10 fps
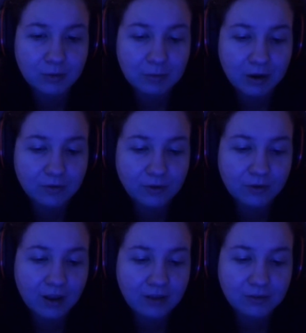My microphone
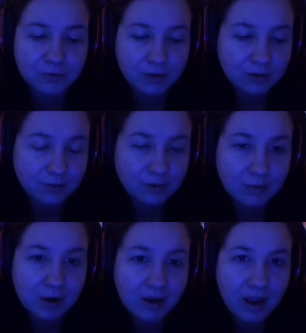hasn't worked for
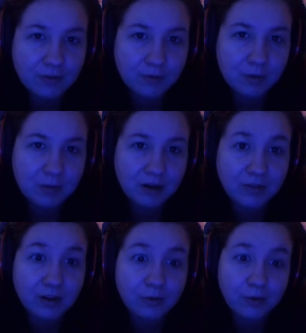about half of them, and I've
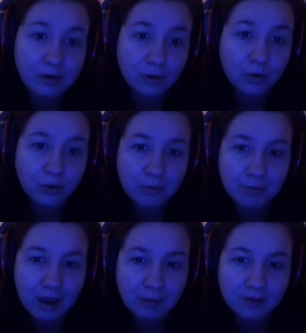had to re-record
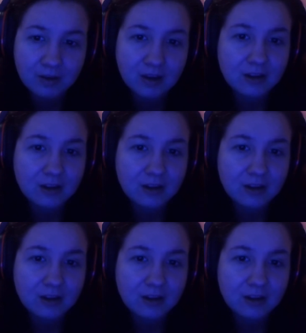maps,